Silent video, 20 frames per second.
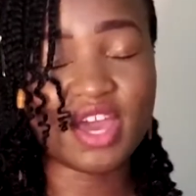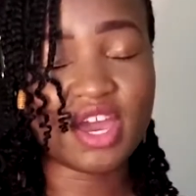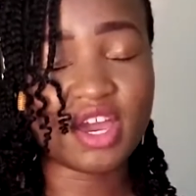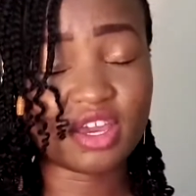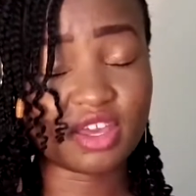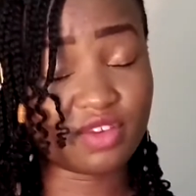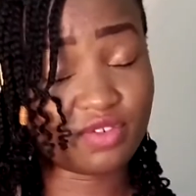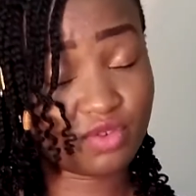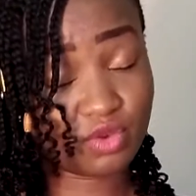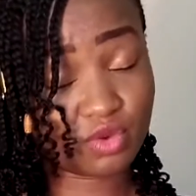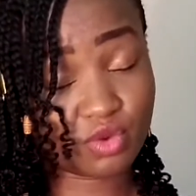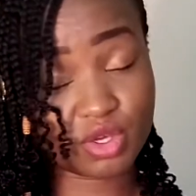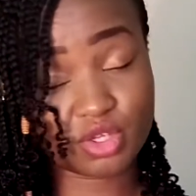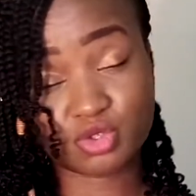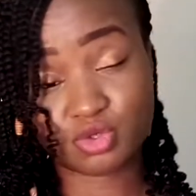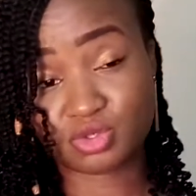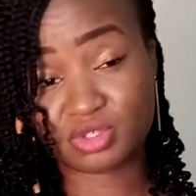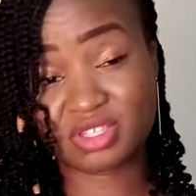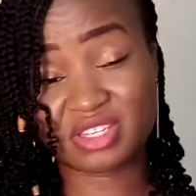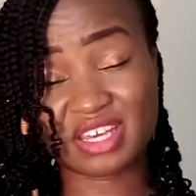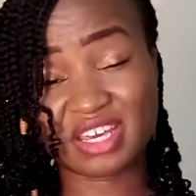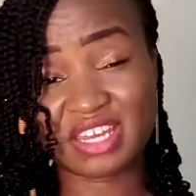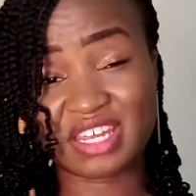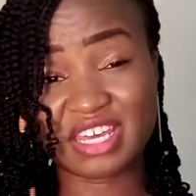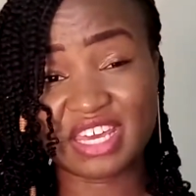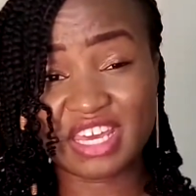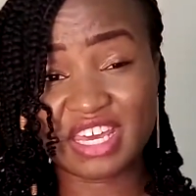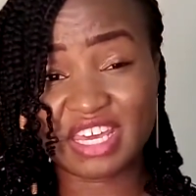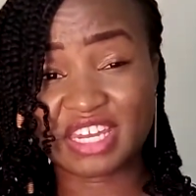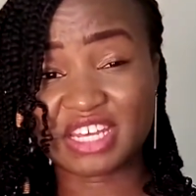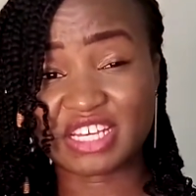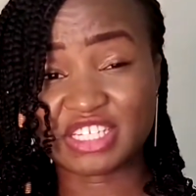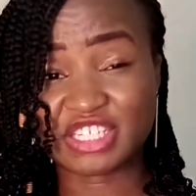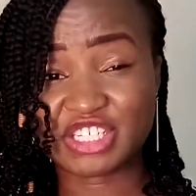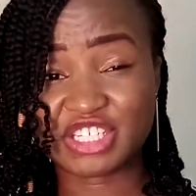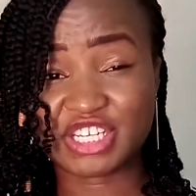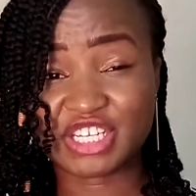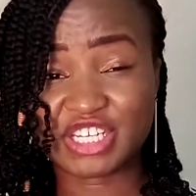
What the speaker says: If you want to study and achieve,